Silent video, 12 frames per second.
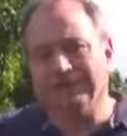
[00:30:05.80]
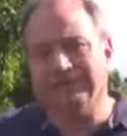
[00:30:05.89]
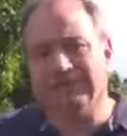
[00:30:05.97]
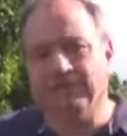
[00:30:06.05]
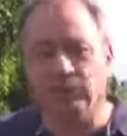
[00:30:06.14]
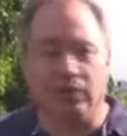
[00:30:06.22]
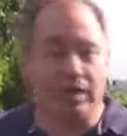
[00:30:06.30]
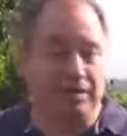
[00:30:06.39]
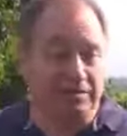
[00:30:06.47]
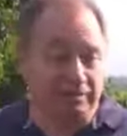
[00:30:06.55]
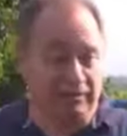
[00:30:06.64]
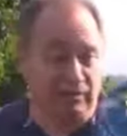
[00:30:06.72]

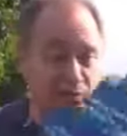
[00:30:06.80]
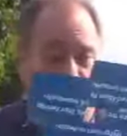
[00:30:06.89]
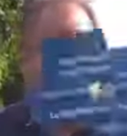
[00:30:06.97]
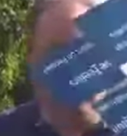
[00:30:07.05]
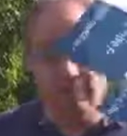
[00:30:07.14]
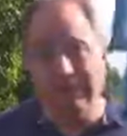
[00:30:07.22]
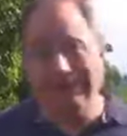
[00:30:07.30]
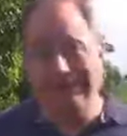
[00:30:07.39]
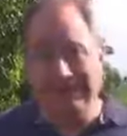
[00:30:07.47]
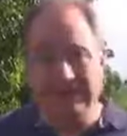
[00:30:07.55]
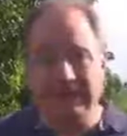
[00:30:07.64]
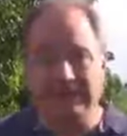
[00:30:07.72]
summarize the 4
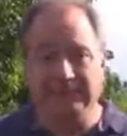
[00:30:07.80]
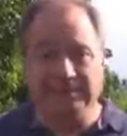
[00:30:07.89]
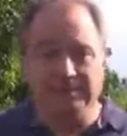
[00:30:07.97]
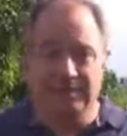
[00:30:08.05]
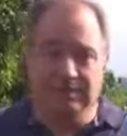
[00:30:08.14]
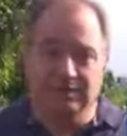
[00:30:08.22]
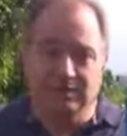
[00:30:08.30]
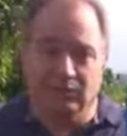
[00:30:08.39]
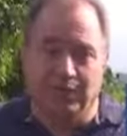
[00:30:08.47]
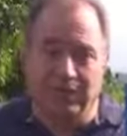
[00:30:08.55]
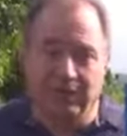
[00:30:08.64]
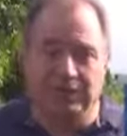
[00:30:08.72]
types, and this is the
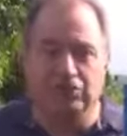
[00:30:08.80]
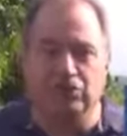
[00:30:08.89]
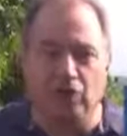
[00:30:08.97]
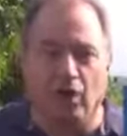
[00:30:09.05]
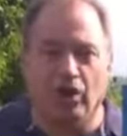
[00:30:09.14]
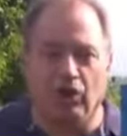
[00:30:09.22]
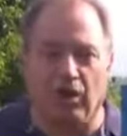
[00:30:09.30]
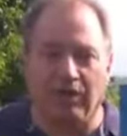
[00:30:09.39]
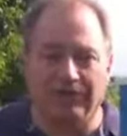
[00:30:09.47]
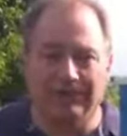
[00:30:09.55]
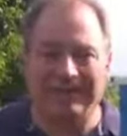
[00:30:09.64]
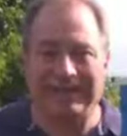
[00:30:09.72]
way we start
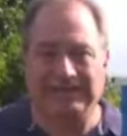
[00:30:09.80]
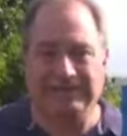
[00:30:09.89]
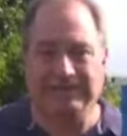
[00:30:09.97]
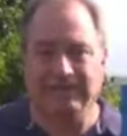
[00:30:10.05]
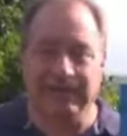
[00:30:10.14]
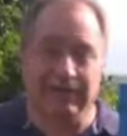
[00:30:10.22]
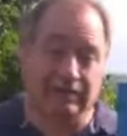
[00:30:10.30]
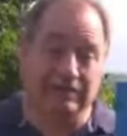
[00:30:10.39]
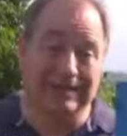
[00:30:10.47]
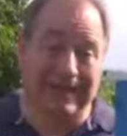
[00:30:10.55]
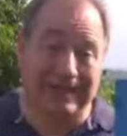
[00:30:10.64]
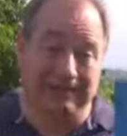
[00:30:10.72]
off classifying or
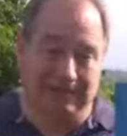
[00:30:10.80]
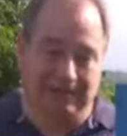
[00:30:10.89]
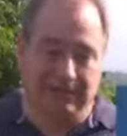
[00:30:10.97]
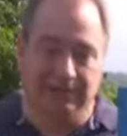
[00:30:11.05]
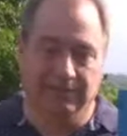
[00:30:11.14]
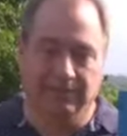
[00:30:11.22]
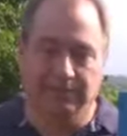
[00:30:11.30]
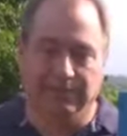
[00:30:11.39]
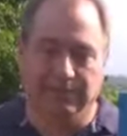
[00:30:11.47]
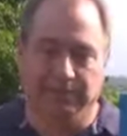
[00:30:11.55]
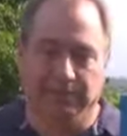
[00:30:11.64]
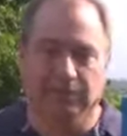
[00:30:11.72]
typing
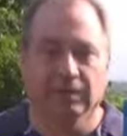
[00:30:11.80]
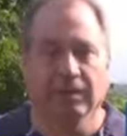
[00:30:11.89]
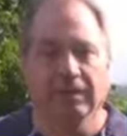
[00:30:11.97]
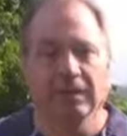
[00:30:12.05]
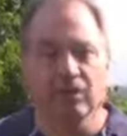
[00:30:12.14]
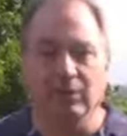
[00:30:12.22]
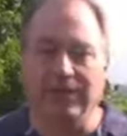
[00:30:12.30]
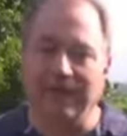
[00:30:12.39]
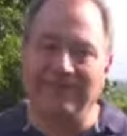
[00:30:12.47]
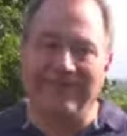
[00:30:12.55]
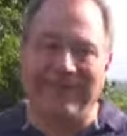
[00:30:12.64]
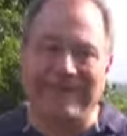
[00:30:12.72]
people. We
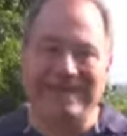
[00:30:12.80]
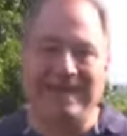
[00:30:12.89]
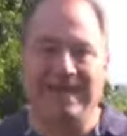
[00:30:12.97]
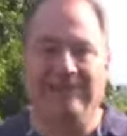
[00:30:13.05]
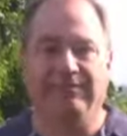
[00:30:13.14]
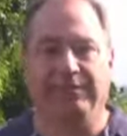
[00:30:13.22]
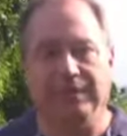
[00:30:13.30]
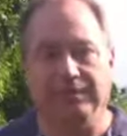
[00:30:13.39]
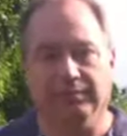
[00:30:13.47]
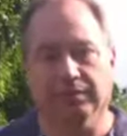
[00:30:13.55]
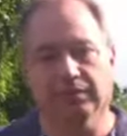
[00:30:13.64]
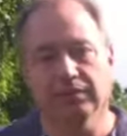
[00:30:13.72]
have NF
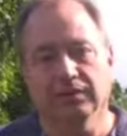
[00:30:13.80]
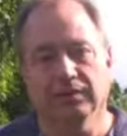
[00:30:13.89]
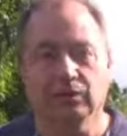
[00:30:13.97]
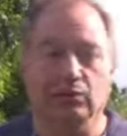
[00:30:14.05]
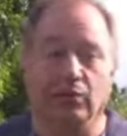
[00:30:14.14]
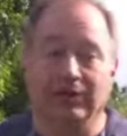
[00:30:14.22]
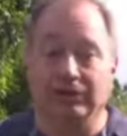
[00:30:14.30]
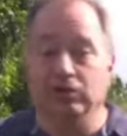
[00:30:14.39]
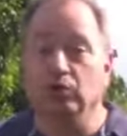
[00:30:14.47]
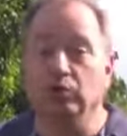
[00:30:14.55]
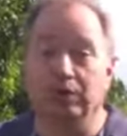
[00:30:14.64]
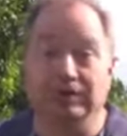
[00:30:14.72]
people, who are
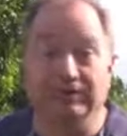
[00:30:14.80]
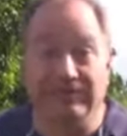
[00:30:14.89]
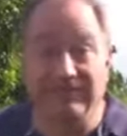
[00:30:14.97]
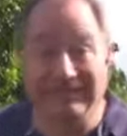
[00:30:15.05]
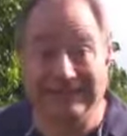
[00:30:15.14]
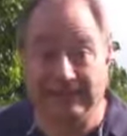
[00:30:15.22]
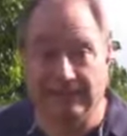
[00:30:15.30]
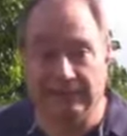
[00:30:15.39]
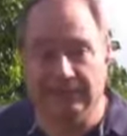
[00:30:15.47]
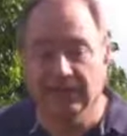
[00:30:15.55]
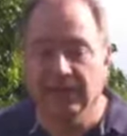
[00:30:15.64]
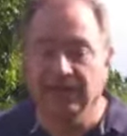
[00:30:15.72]
intuitive feelers,
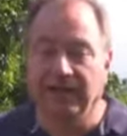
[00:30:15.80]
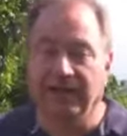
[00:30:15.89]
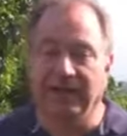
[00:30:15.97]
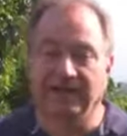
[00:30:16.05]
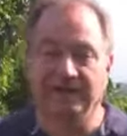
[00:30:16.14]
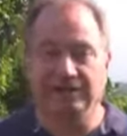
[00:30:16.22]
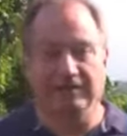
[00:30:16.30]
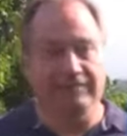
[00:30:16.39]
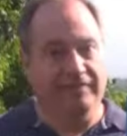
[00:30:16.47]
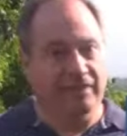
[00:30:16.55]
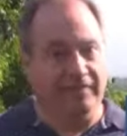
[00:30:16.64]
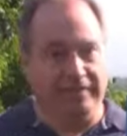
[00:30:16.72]
and as a
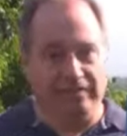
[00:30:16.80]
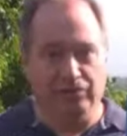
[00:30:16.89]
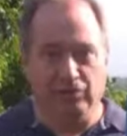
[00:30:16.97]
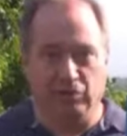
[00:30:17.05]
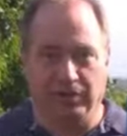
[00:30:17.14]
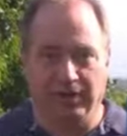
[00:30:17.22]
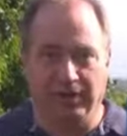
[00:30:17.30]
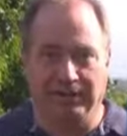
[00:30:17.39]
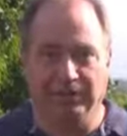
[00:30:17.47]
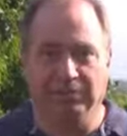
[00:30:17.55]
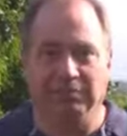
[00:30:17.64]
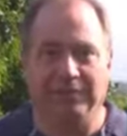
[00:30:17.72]
very shorthand
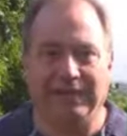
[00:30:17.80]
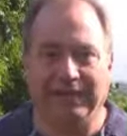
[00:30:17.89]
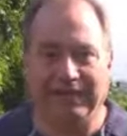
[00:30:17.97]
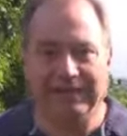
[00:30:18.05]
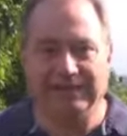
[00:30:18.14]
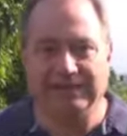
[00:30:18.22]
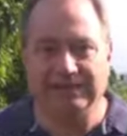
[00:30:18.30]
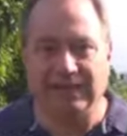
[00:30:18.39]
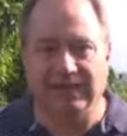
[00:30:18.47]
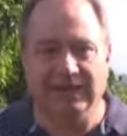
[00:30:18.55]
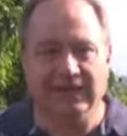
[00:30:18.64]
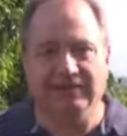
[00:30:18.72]
that would make any
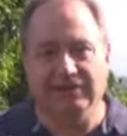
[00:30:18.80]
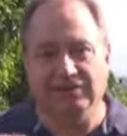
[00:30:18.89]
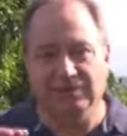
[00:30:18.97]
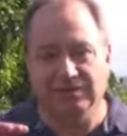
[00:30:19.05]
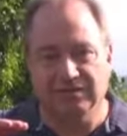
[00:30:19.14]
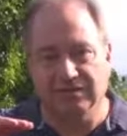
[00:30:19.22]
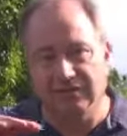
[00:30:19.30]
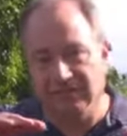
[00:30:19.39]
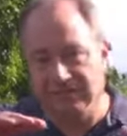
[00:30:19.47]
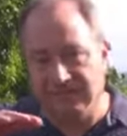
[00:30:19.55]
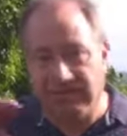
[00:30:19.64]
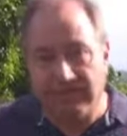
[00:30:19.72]
psychologist
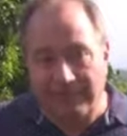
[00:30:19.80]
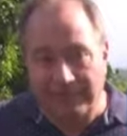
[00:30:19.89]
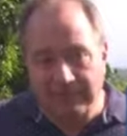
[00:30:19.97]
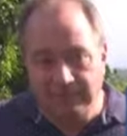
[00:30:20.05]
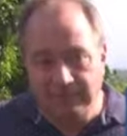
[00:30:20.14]
vomit,